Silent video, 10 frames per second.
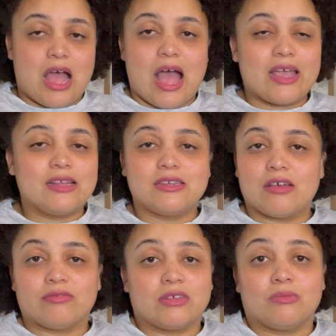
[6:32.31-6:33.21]
I can
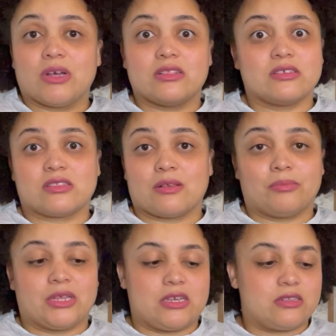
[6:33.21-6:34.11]
definitely wear this
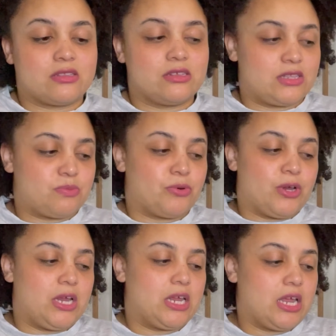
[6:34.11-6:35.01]
someplace in
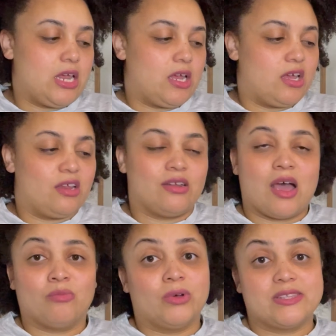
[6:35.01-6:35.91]
spring and
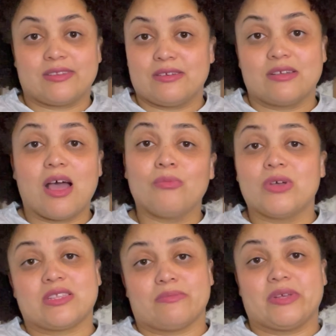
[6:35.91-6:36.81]
I'm wasting
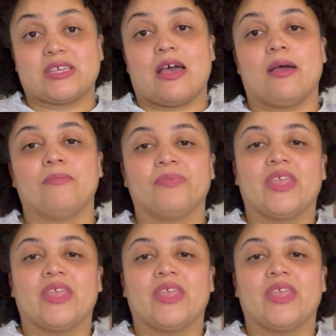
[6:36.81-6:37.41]
my time.